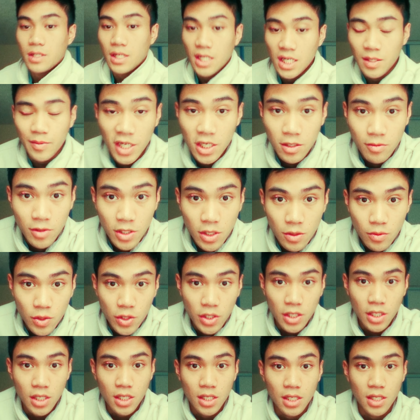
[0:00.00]
especially when you
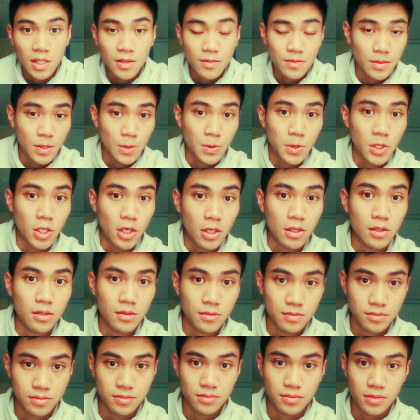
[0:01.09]
want to vlog,
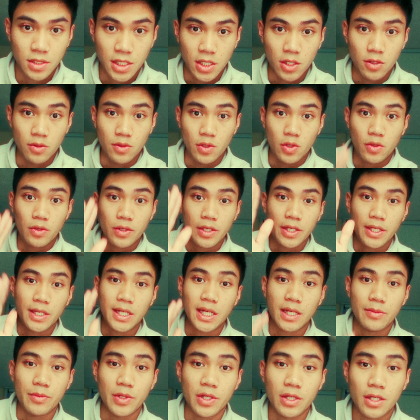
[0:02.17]
like doing talking
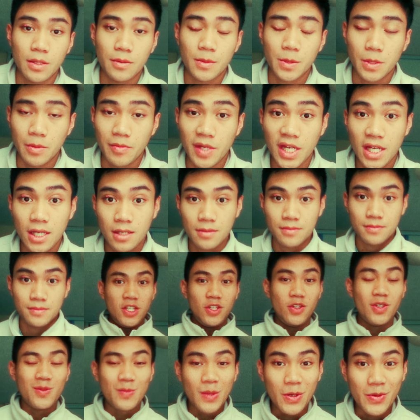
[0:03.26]
segments. For me,
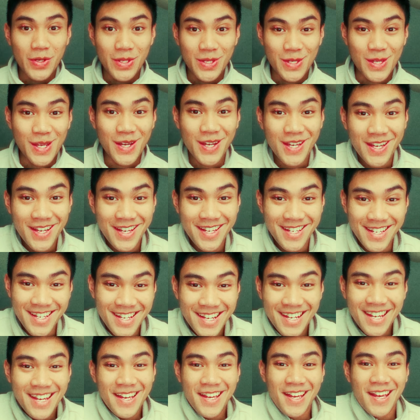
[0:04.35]
use my wind light
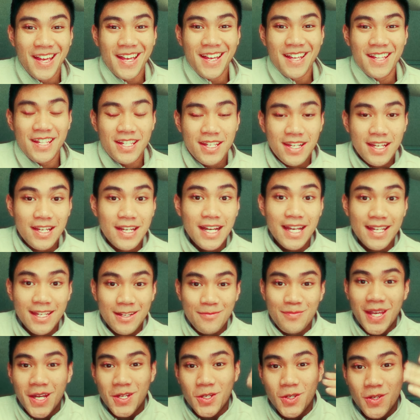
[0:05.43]
to get
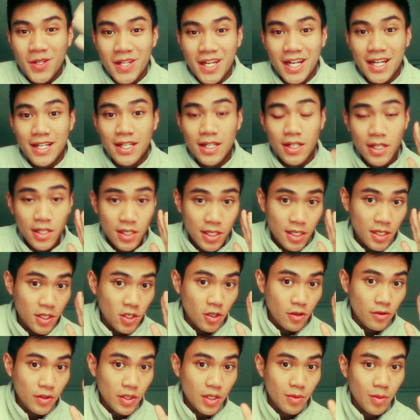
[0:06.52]
some natural light to
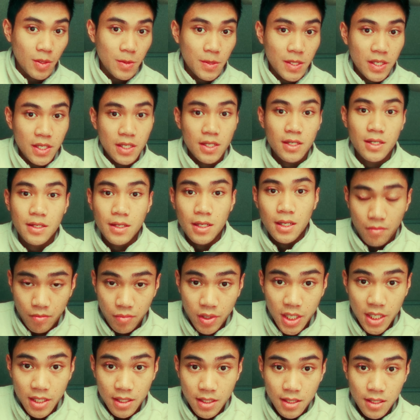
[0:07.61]
show onto my face.
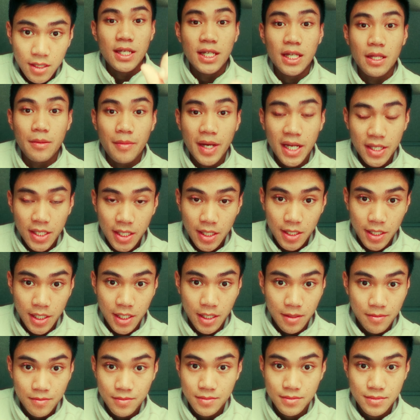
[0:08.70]
But
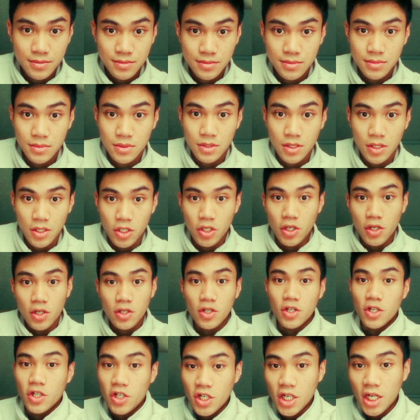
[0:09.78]
cinematically, you
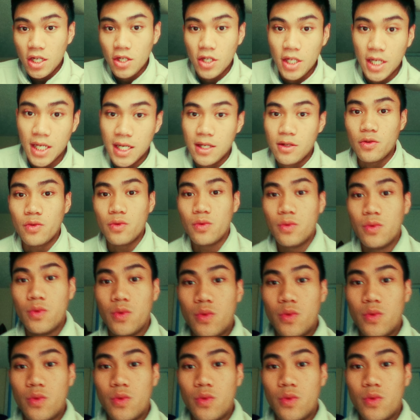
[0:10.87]
can just change the angle.